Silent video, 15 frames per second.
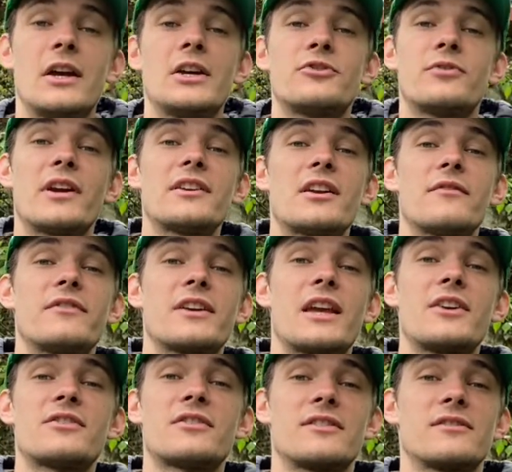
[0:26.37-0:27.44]
Tree
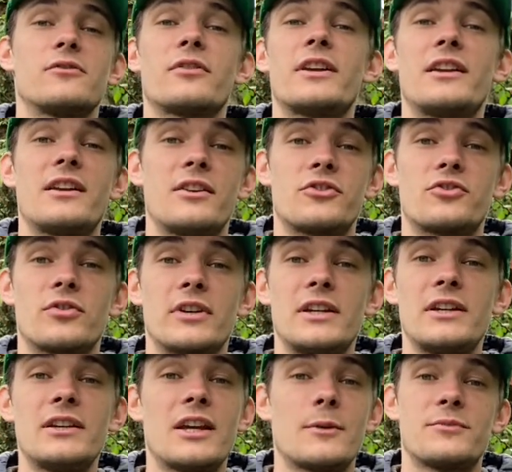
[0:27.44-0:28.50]
identification is looking at a
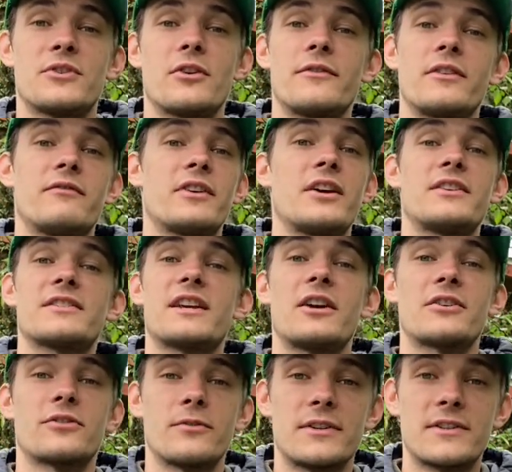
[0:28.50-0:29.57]
tree and observing various
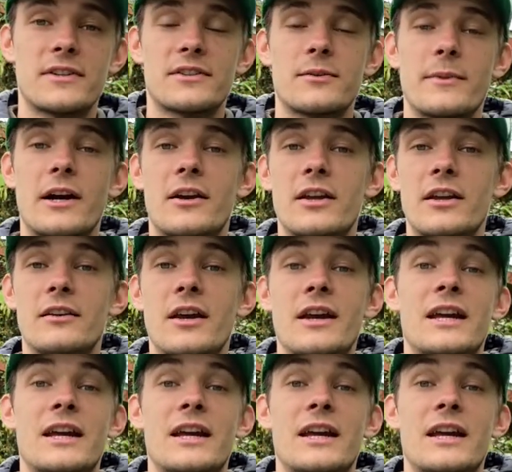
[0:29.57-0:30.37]
characteristics about it